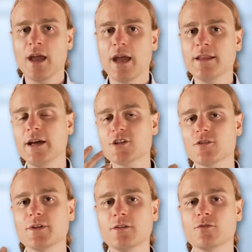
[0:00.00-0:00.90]
And the edge
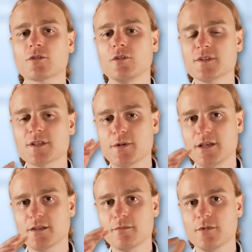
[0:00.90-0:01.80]
of network nodes is
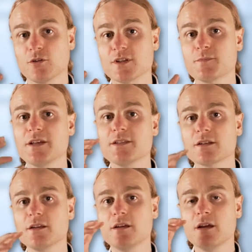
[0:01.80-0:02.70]

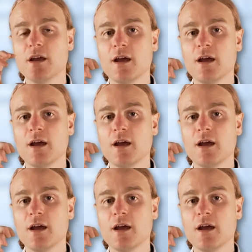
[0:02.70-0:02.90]
basically